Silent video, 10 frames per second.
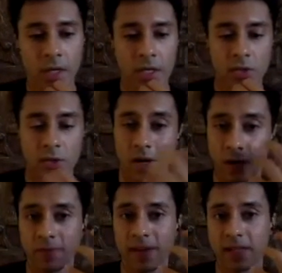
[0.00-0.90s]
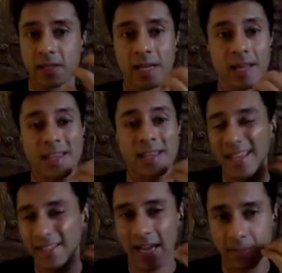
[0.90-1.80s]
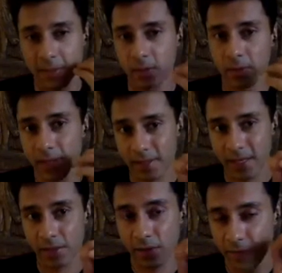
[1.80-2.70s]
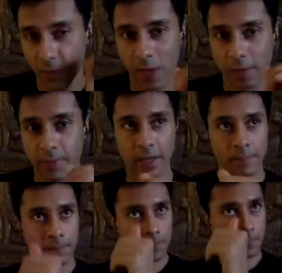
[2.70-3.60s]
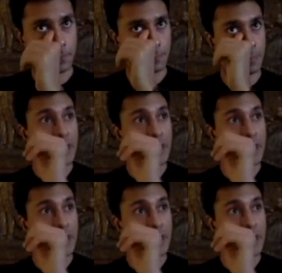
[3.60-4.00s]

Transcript: So cardiovascular health is absolutely essential for well-being many